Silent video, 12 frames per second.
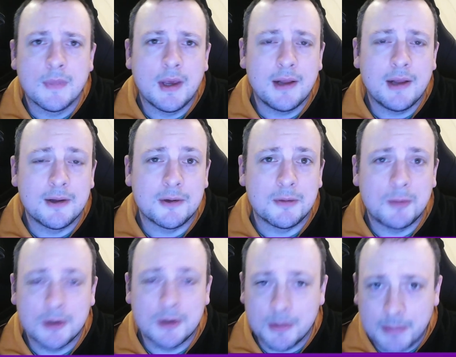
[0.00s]
Hello and
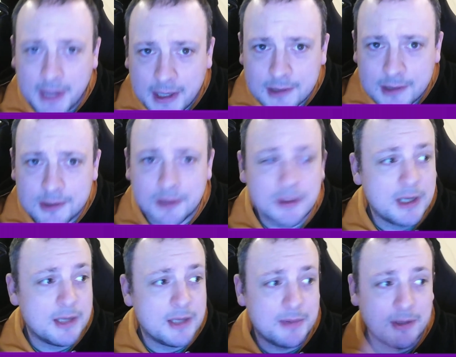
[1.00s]
welcome back. So
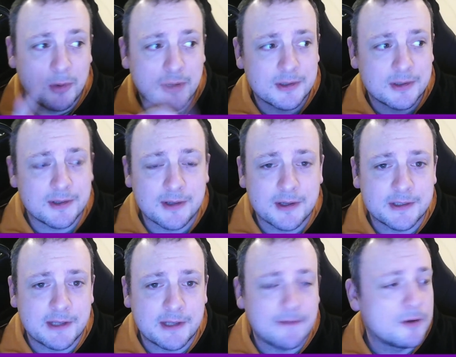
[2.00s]
it's been a while since the
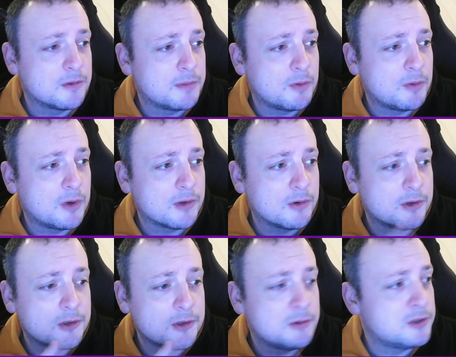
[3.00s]
last devlog, but what I thought
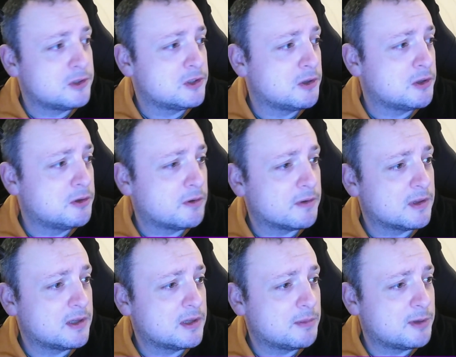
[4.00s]
I'd do is just show you off a
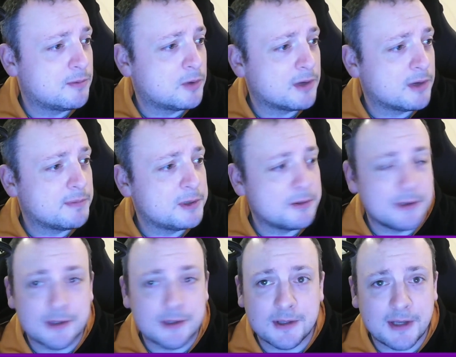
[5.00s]
little bit of what I've been
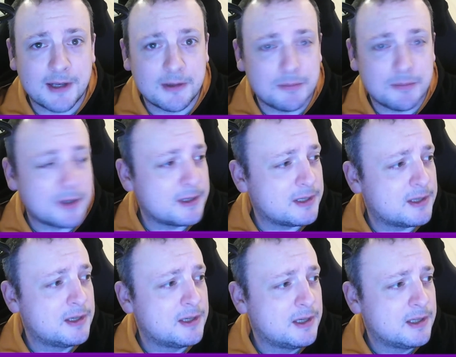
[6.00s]
doing today on my
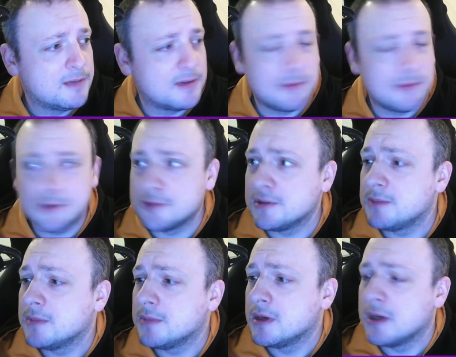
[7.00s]
development
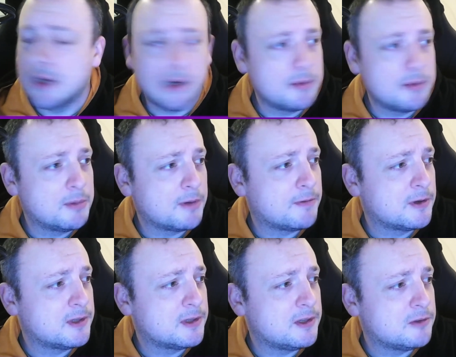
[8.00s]
stream. Hope you might
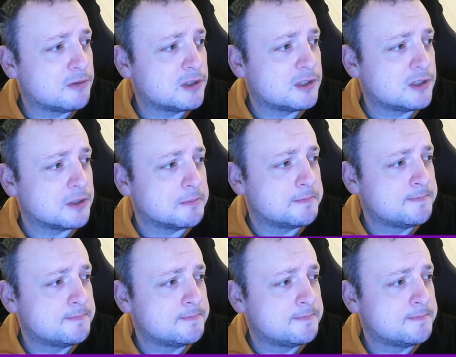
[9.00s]
find it interesting.